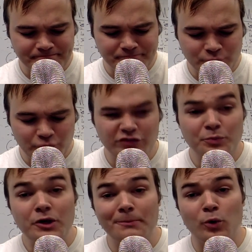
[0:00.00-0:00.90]
which is
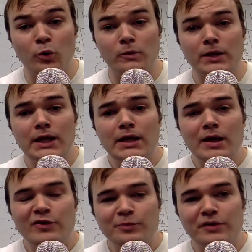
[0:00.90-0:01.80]
pretty bold,
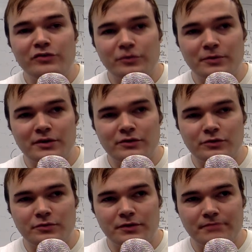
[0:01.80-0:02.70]
especially because
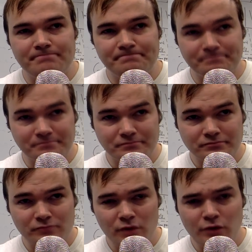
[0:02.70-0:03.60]
we've been
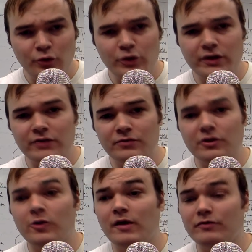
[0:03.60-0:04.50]
looking at
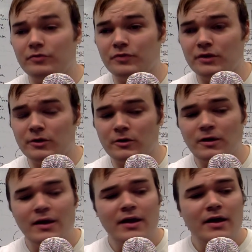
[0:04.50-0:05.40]
figure after figure
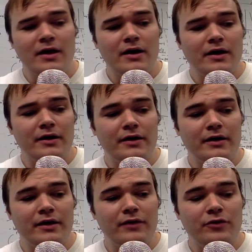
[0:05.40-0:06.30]

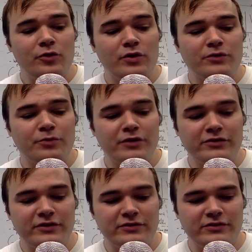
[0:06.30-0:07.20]
in the U.S.
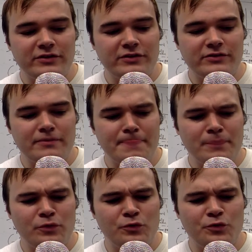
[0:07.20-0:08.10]
presidencies
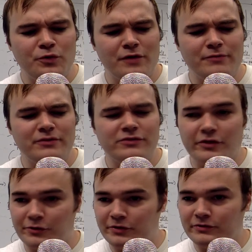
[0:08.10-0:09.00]
who have been
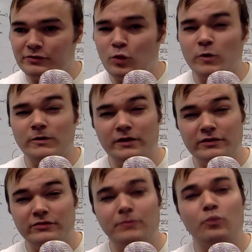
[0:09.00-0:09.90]
Southerners, or at
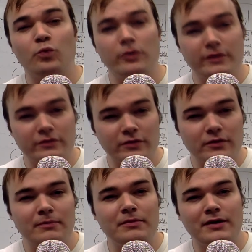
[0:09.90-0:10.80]
least willing
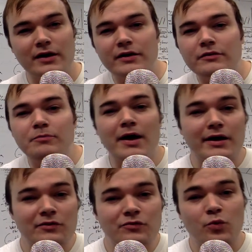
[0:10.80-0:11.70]
to be kind of
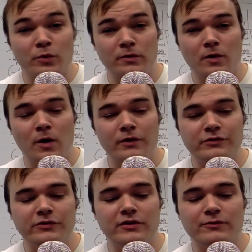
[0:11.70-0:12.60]
back and forth on
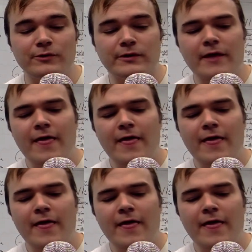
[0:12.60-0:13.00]
slavery.